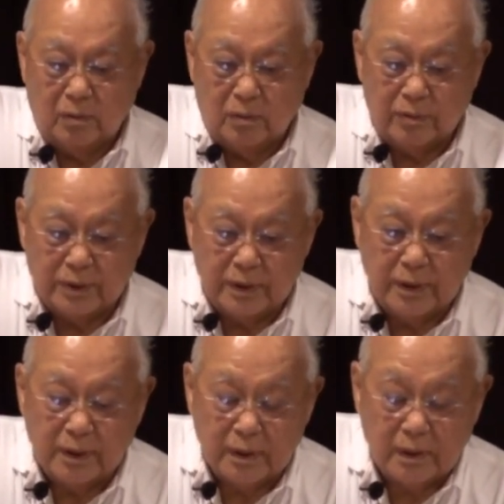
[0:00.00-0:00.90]

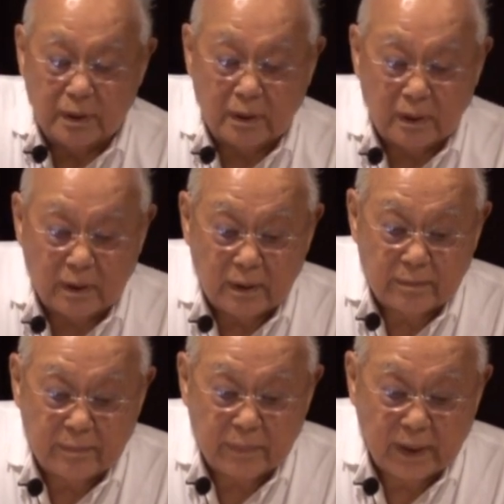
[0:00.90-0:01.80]
only uh,
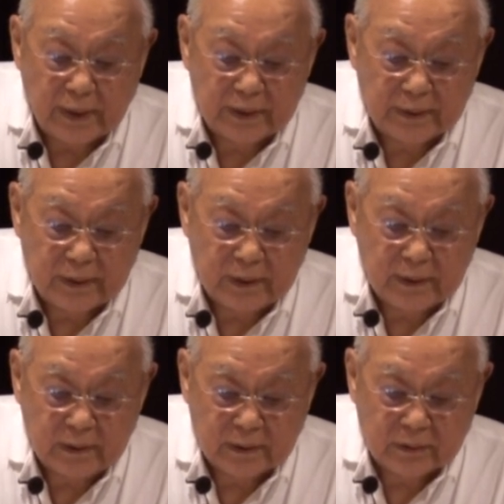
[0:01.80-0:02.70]
by
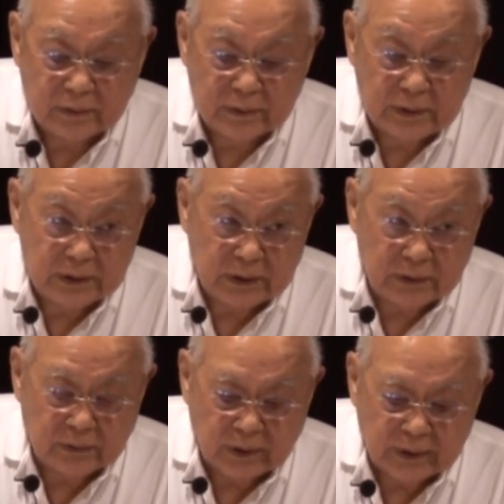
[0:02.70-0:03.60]
the Attorney
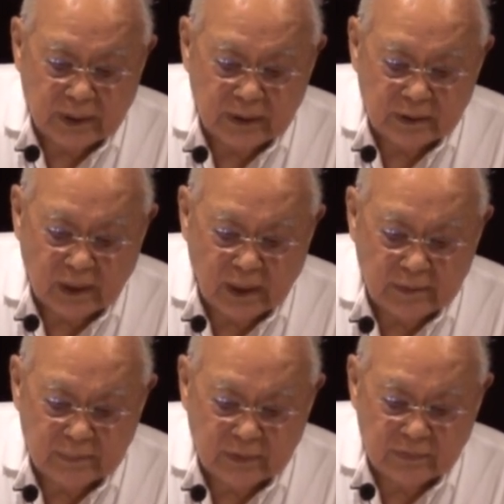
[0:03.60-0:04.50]
General at that
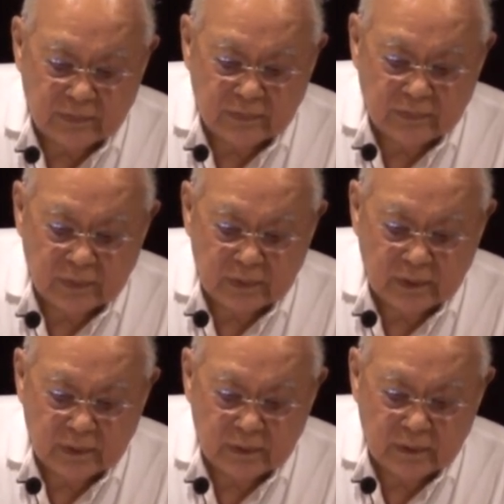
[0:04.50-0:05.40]
time of,
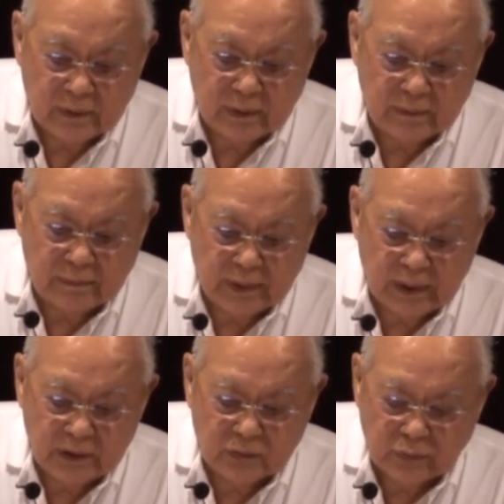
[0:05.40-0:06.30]
uh, in
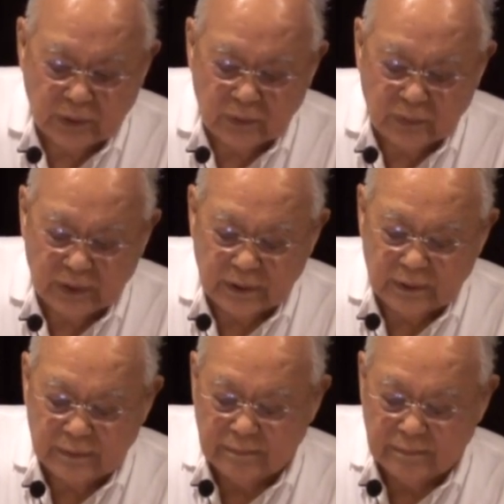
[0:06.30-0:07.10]
May 21.